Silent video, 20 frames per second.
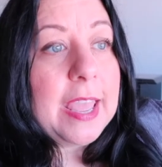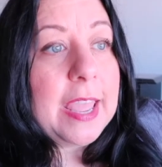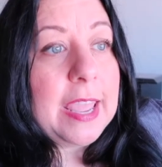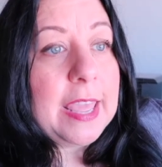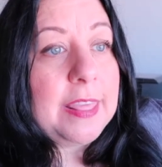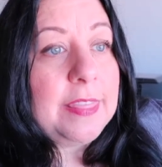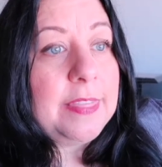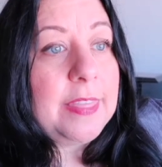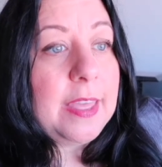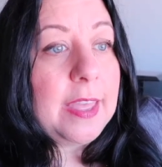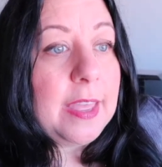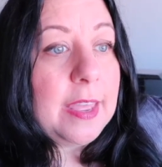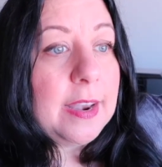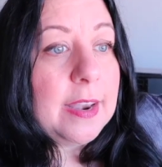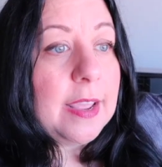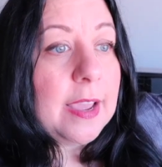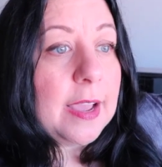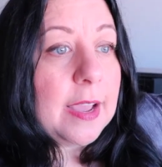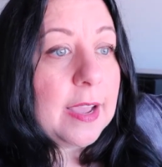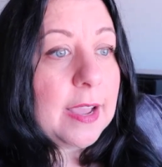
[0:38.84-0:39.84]
And
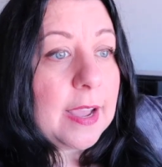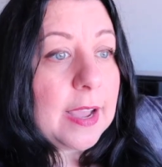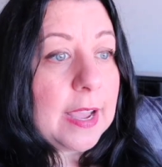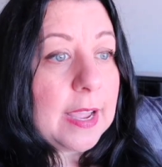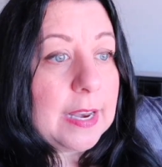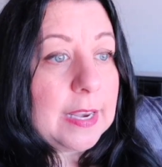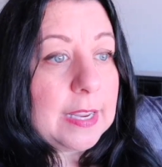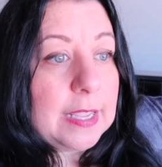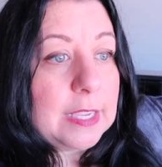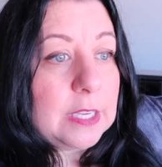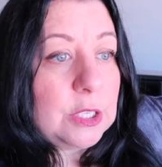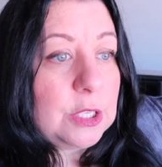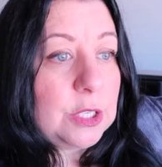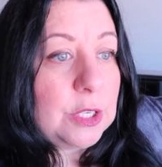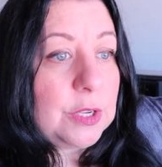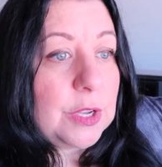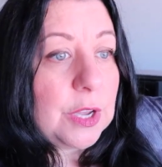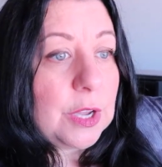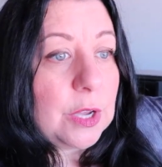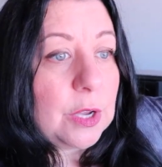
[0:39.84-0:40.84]
then I need
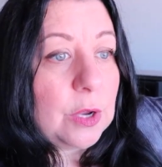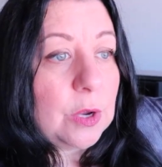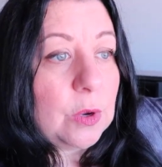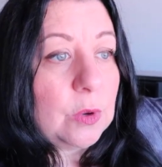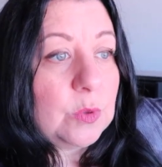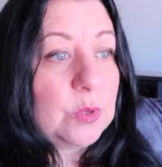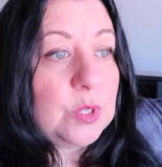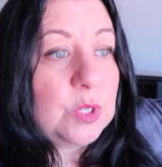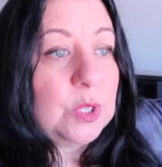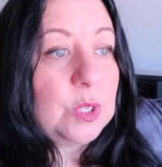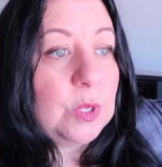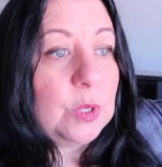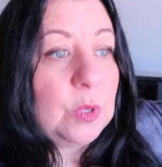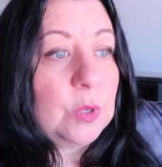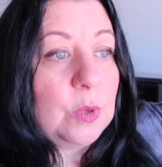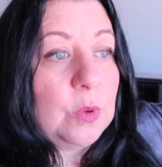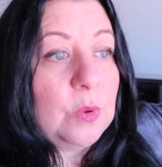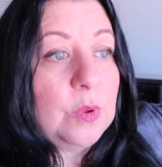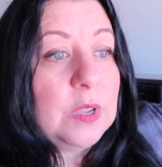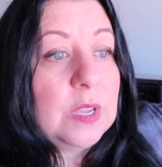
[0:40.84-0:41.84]
to go
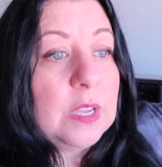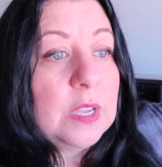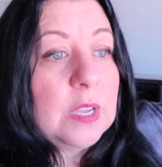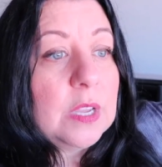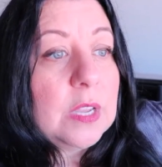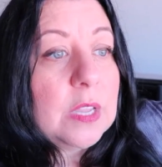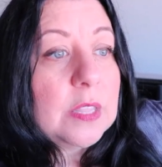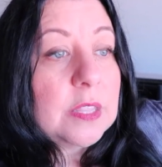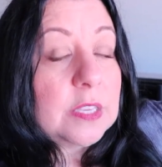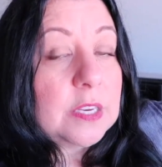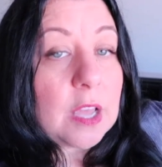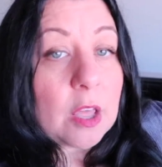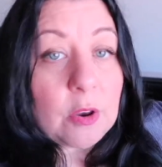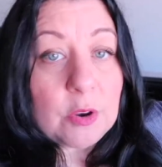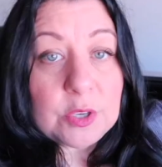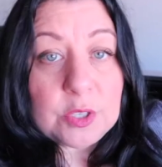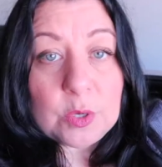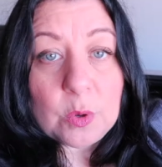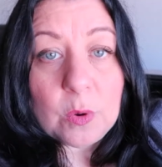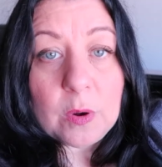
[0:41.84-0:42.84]
to the
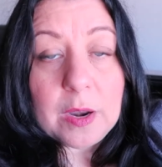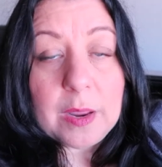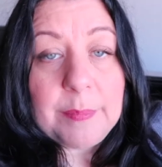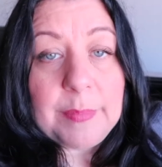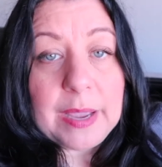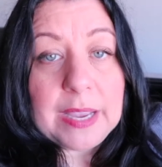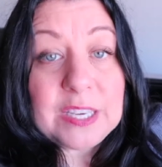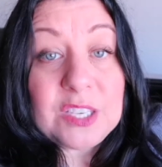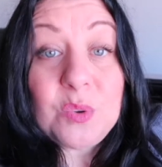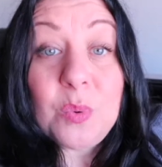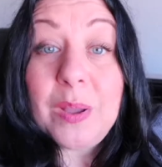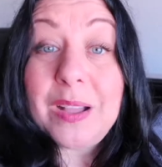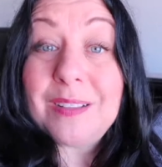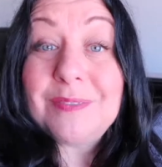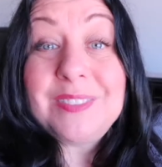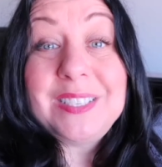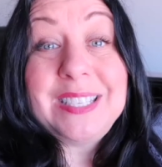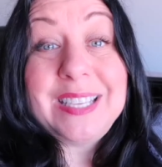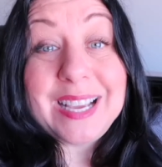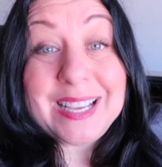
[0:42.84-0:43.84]
dollar store and buy
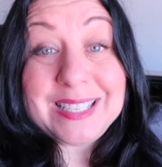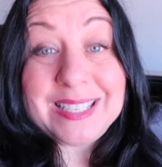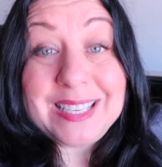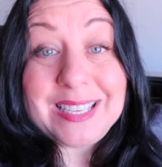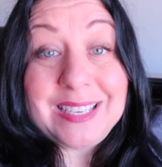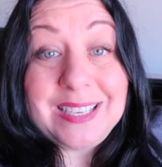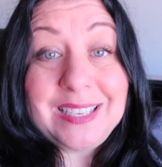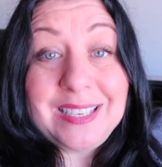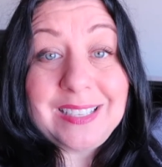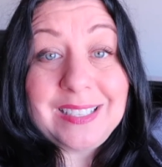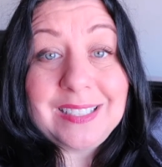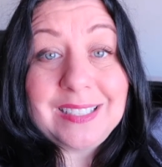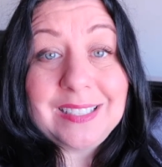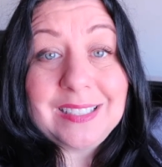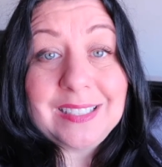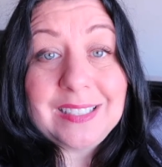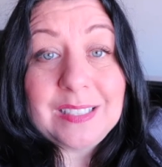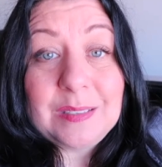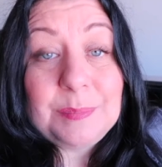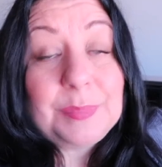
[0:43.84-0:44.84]
12 dozen
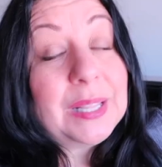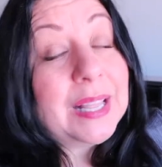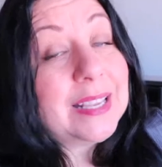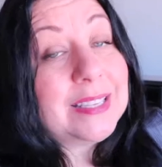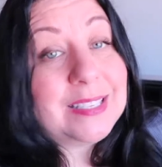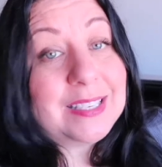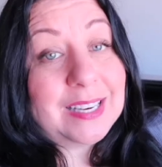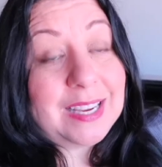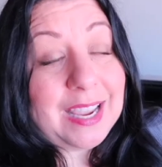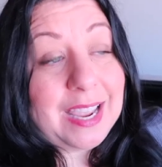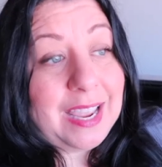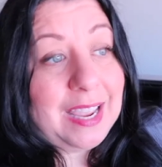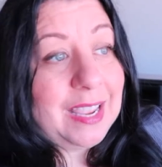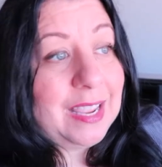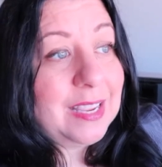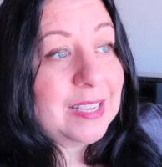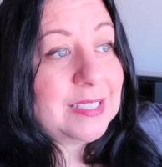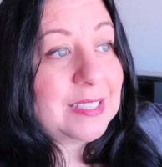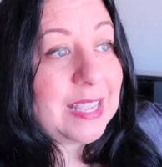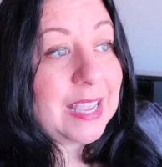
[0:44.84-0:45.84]
plastic
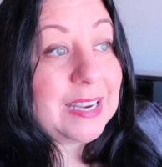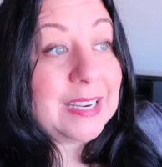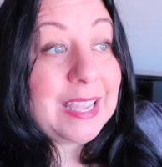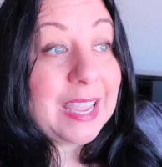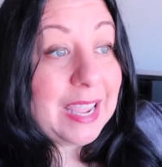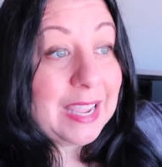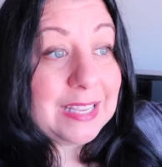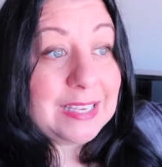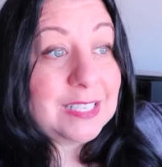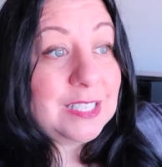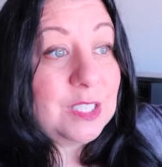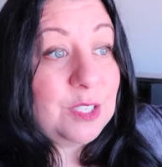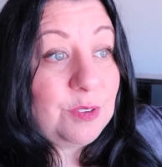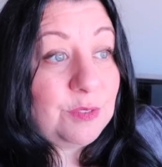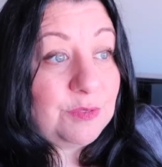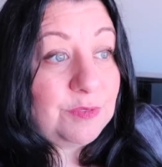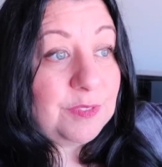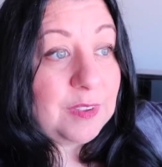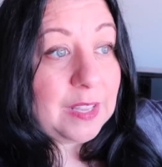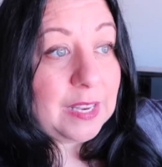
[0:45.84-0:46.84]
eggs and candy to
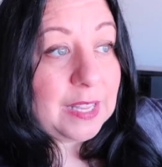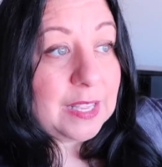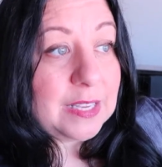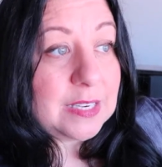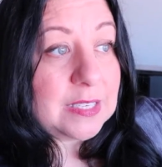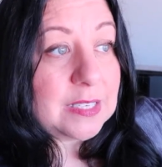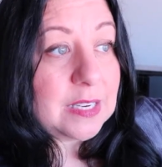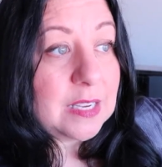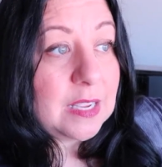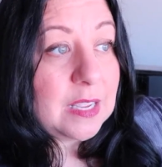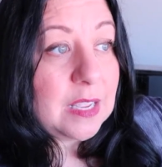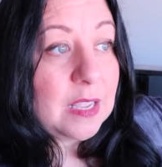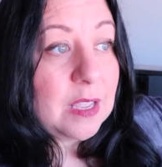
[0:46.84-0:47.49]
fill it